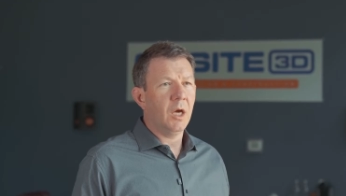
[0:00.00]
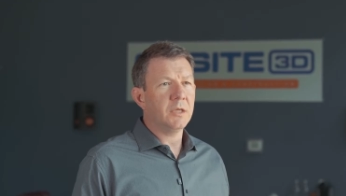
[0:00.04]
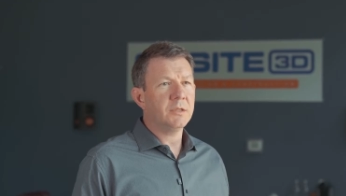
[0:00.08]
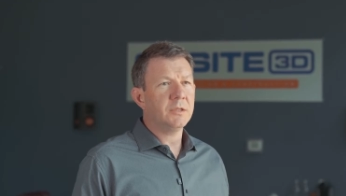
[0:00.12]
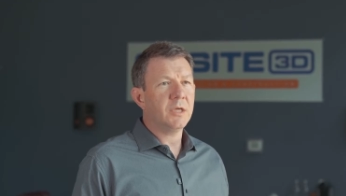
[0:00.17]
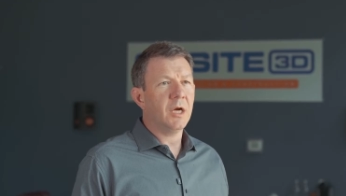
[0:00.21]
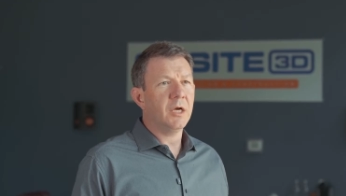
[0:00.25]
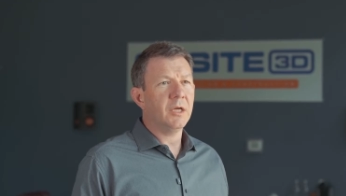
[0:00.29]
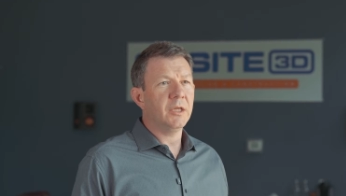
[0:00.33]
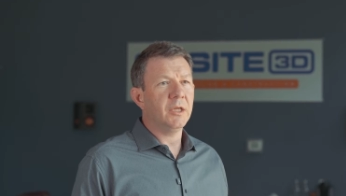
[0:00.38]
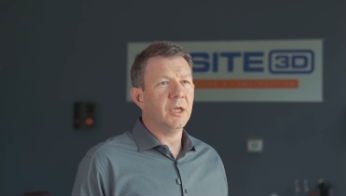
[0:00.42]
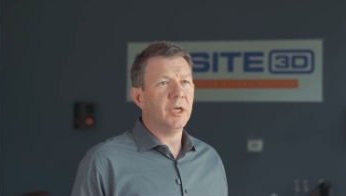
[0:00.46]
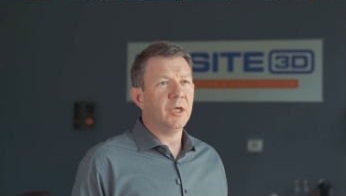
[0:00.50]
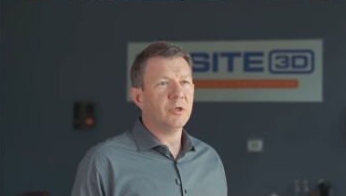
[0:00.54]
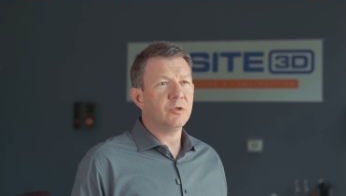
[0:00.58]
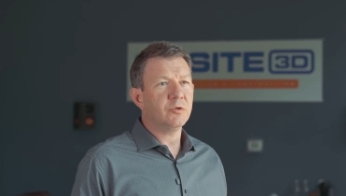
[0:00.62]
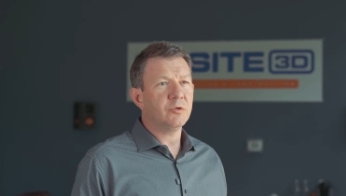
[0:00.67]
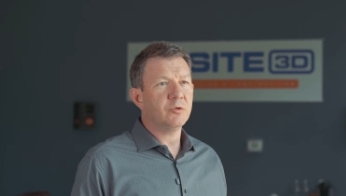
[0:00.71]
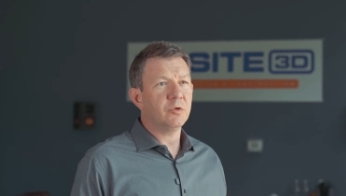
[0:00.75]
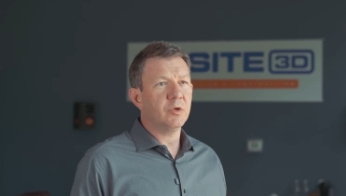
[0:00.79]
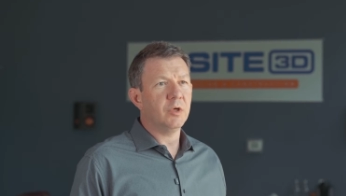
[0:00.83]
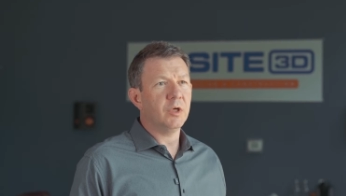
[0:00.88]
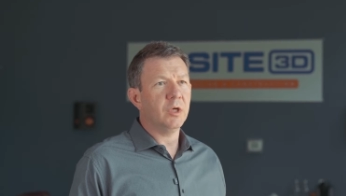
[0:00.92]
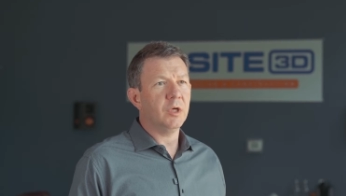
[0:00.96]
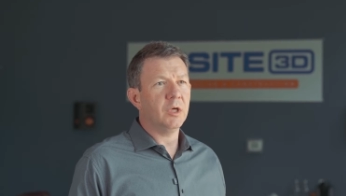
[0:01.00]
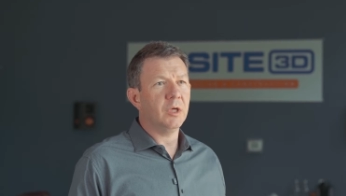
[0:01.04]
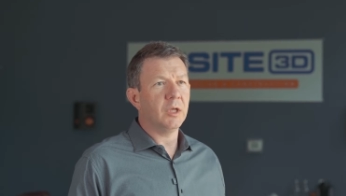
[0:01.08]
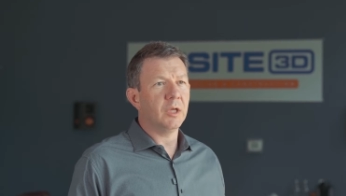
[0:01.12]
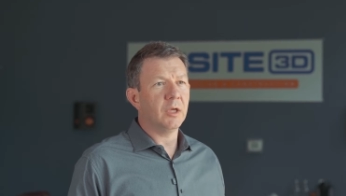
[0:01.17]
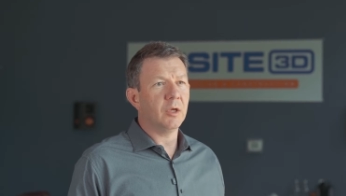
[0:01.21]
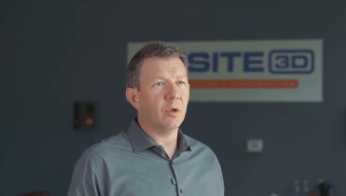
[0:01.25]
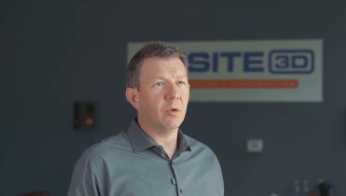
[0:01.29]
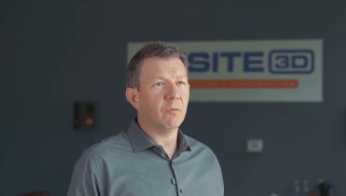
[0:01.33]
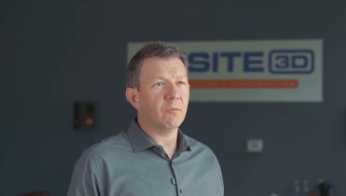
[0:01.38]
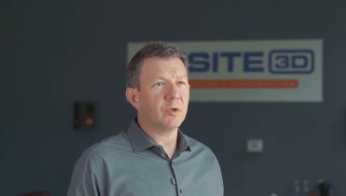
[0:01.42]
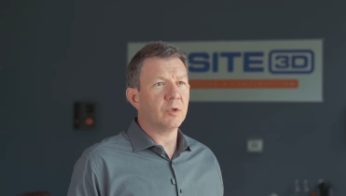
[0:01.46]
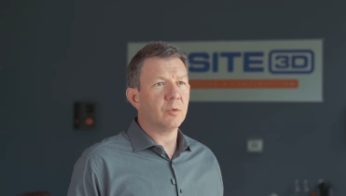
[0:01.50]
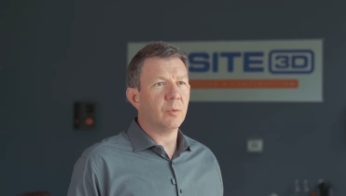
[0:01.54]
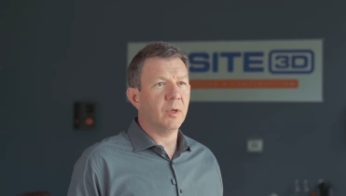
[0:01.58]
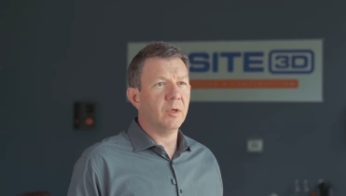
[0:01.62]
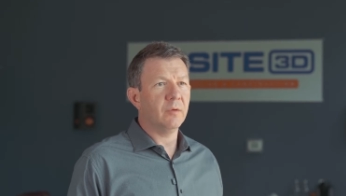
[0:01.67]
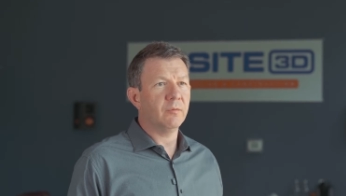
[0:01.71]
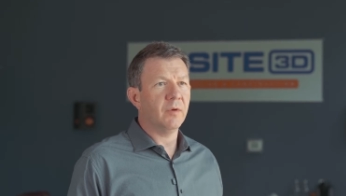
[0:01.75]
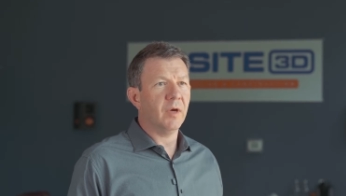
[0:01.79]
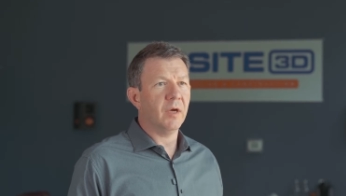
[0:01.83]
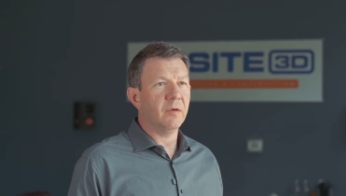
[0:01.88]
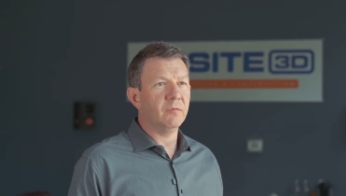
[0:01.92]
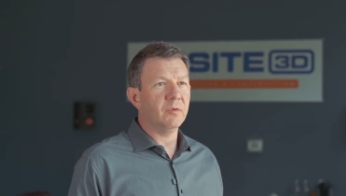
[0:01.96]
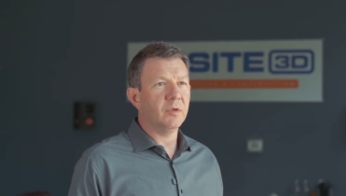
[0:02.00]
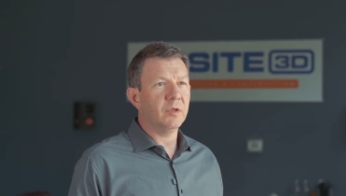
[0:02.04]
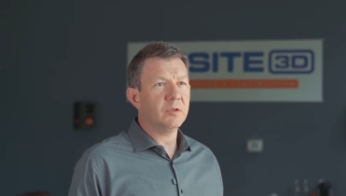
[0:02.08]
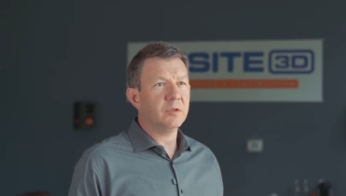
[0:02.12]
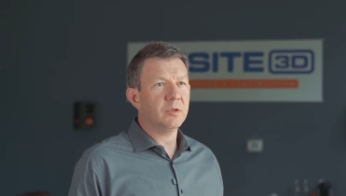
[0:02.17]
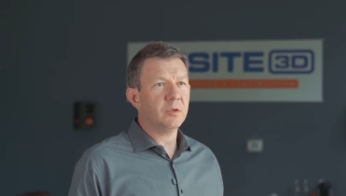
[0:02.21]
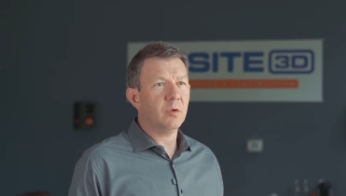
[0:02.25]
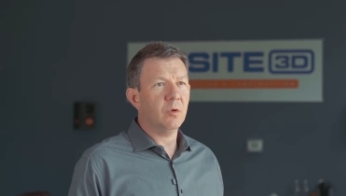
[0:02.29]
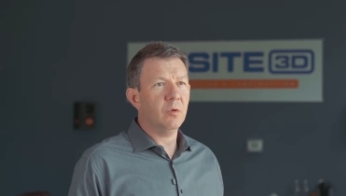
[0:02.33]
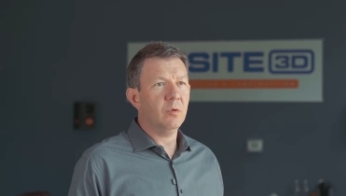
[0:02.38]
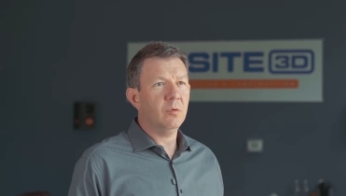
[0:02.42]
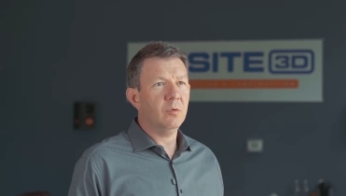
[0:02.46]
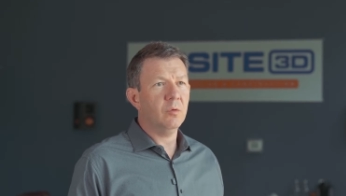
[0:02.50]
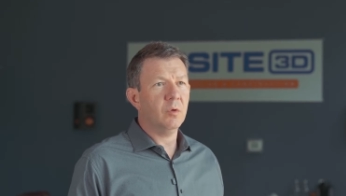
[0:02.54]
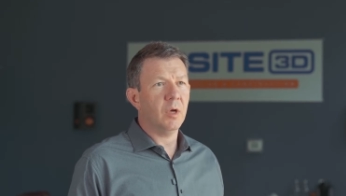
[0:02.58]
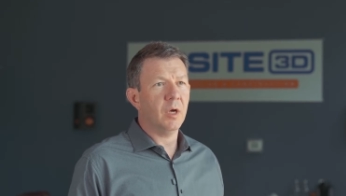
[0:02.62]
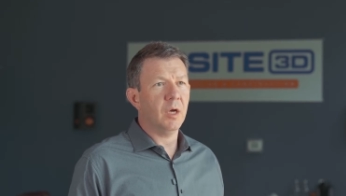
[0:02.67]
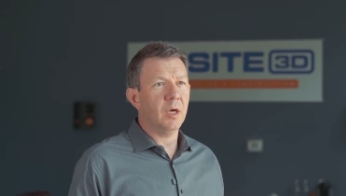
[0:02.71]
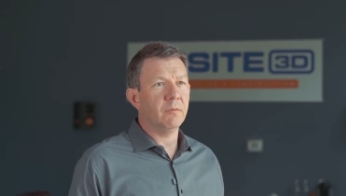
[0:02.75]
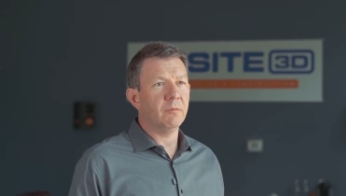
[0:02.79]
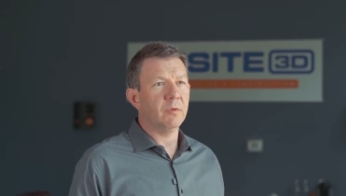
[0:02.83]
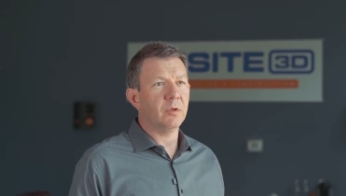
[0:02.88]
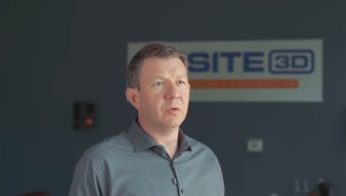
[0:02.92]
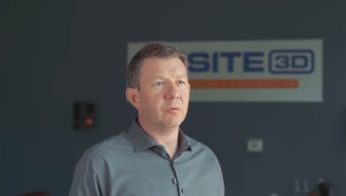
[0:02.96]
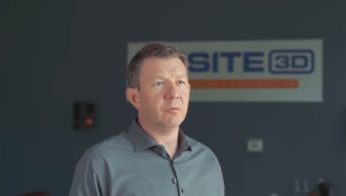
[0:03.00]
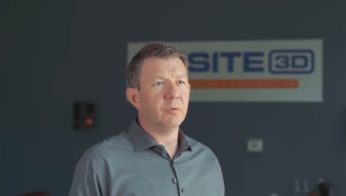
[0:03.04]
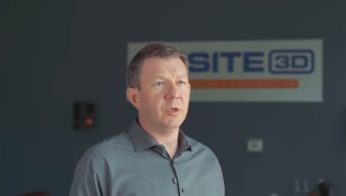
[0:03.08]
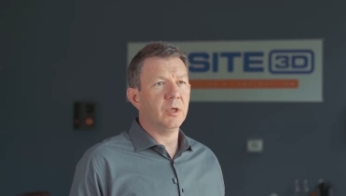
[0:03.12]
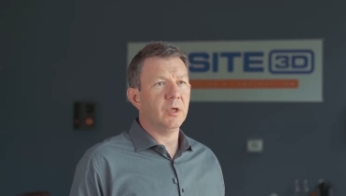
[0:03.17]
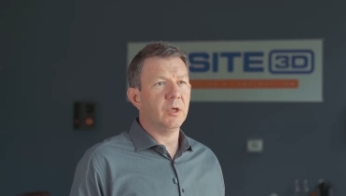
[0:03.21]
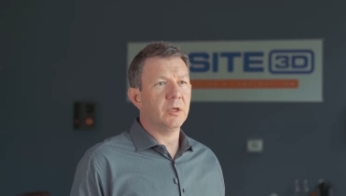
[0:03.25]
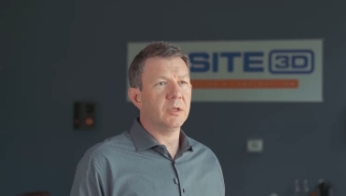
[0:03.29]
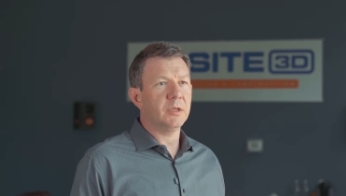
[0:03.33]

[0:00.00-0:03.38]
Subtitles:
I started in the industry a little over 25 years ago. I have a 3-year